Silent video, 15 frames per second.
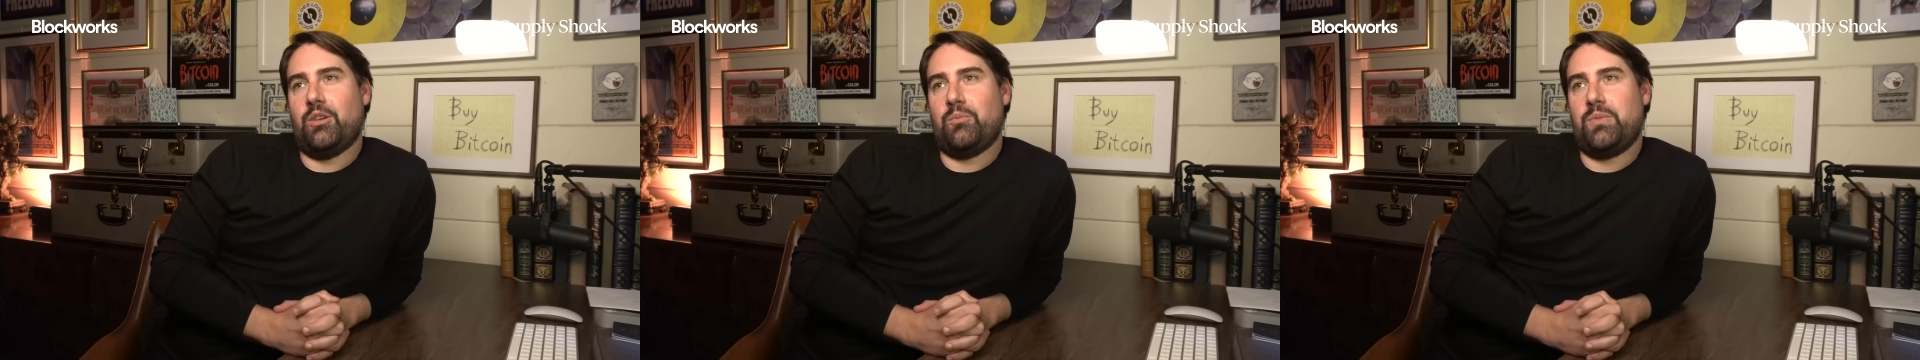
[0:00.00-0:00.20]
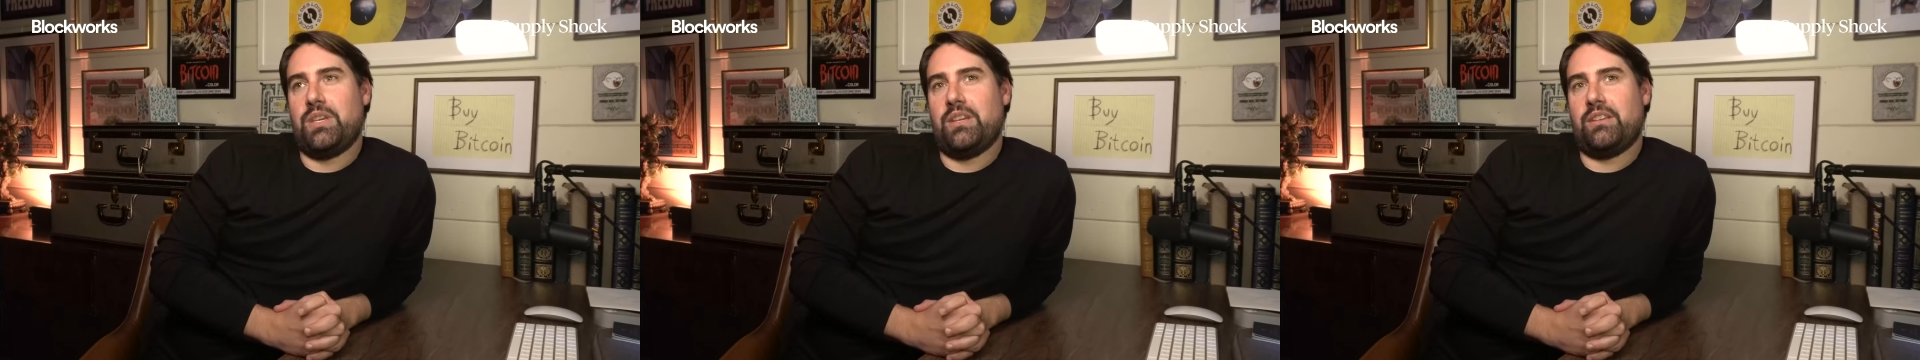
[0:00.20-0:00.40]

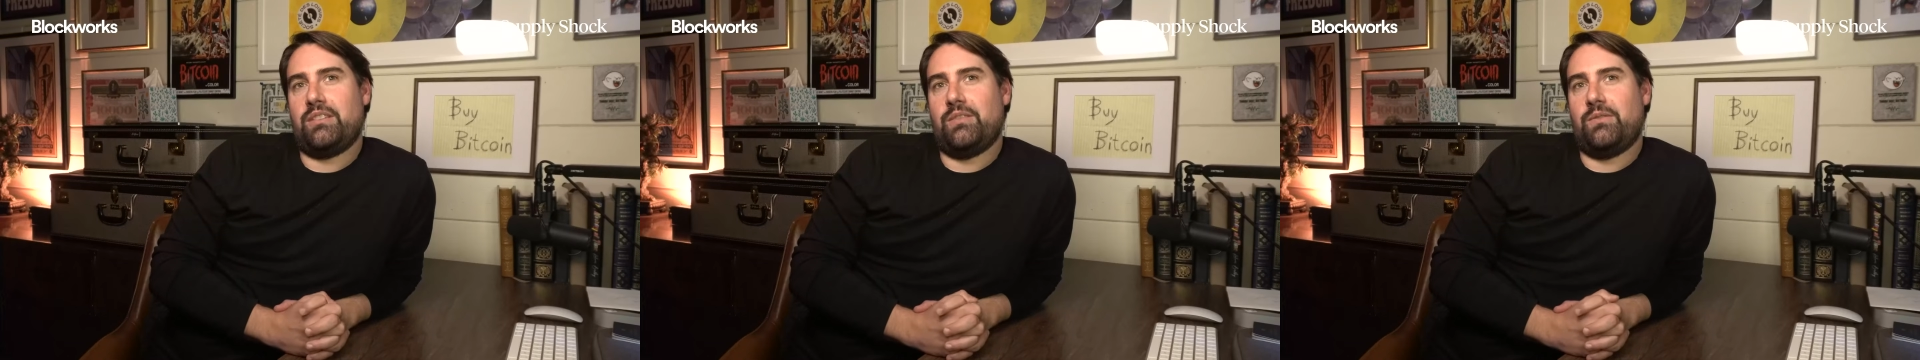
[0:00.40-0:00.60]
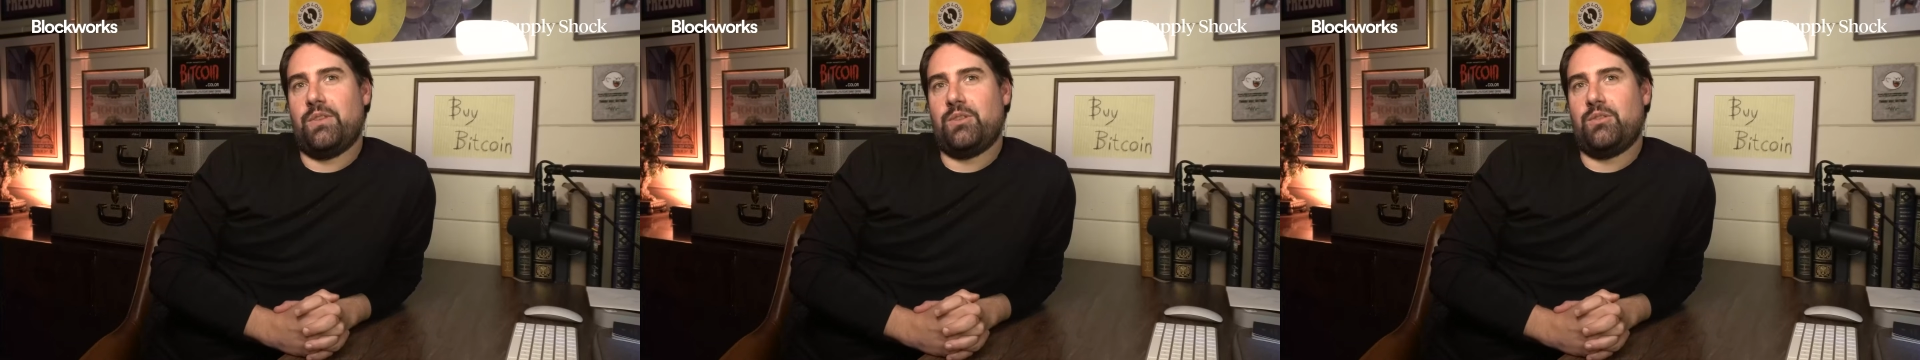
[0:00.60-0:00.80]
being
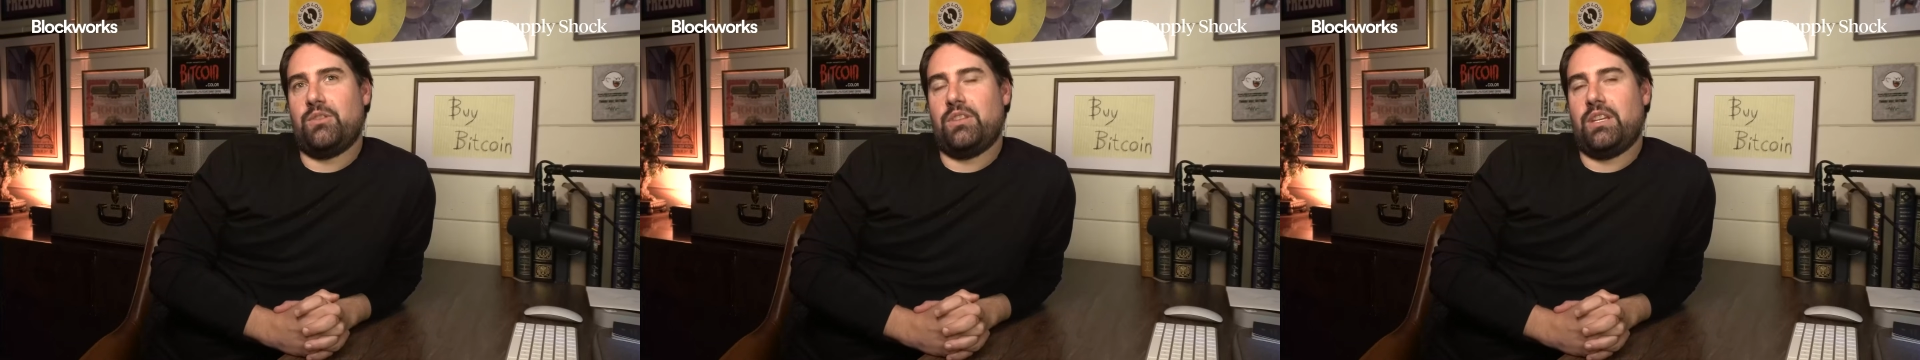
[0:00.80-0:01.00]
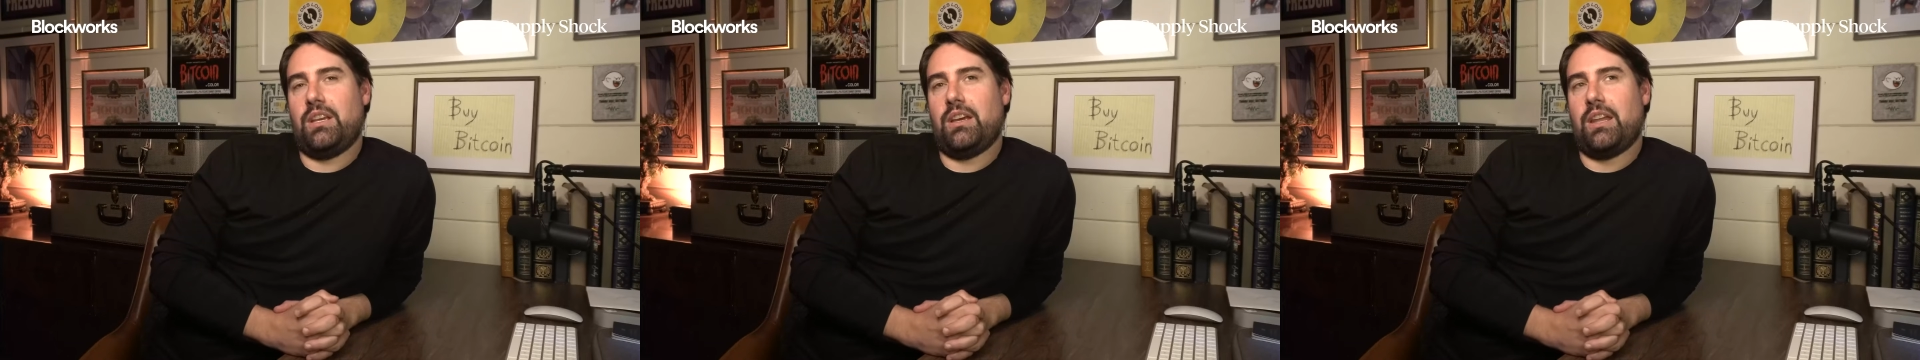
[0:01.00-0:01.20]

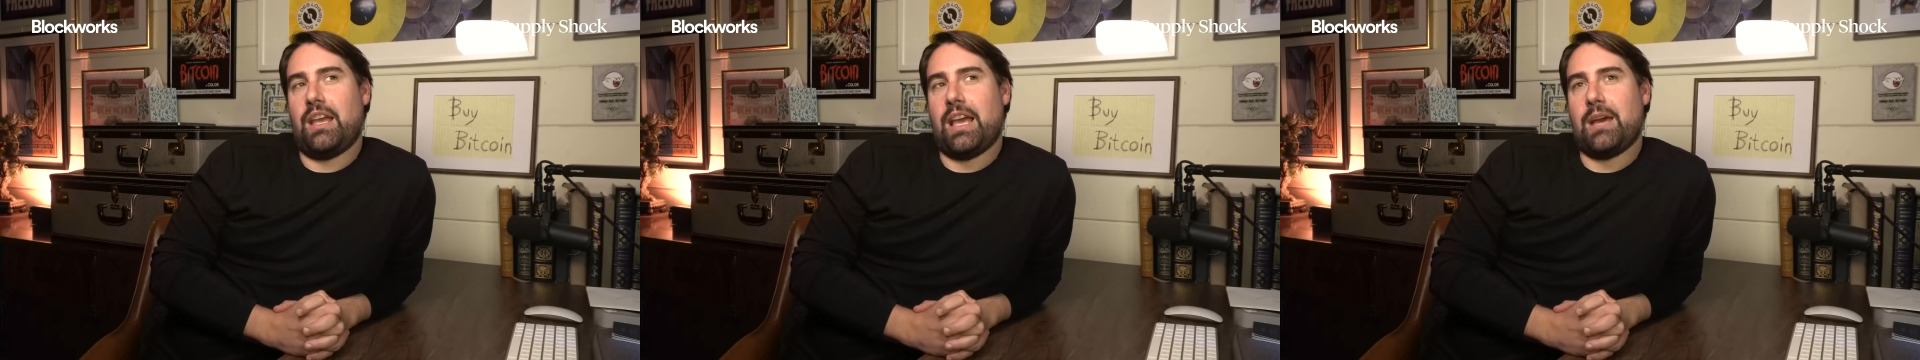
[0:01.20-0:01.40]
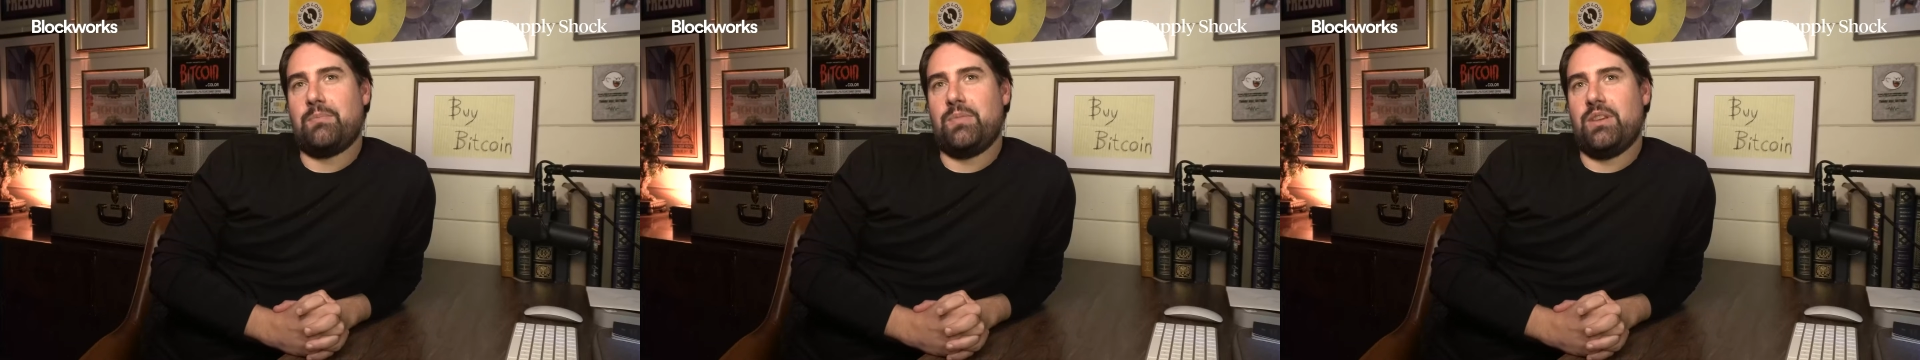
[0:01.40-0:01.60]
sufficiently
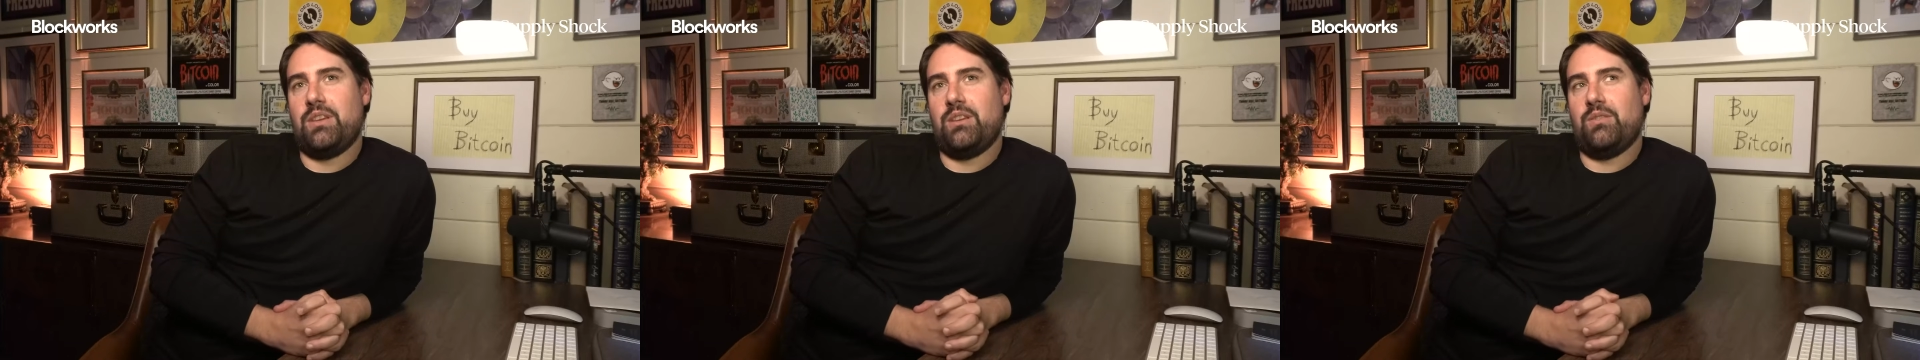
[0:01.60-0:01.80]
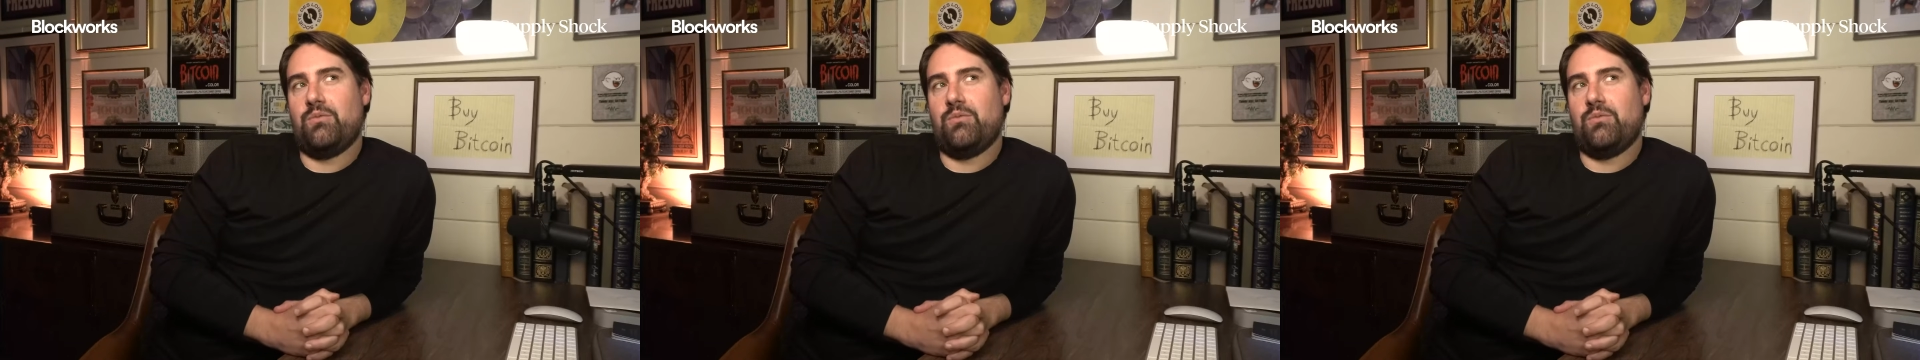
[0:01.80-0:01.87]
unhappy